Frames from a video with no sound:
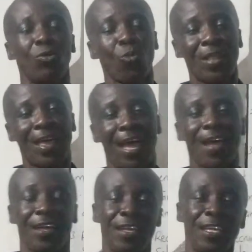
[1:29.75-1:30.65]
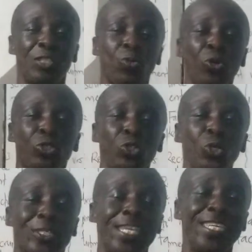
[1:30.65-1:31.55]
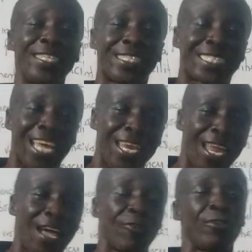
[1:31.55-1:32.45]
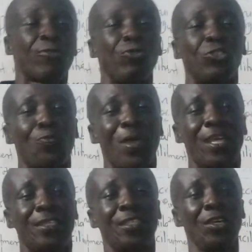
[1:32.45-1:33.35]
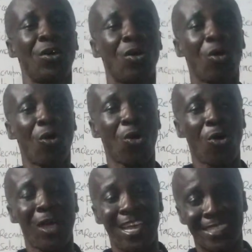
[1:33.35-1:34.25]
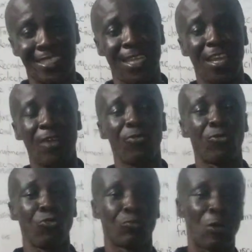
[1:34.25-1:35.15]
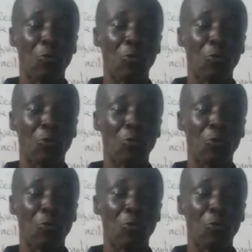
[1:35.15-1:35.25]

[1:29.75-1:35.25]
whether he's going to use internal recruitment or external recruitment?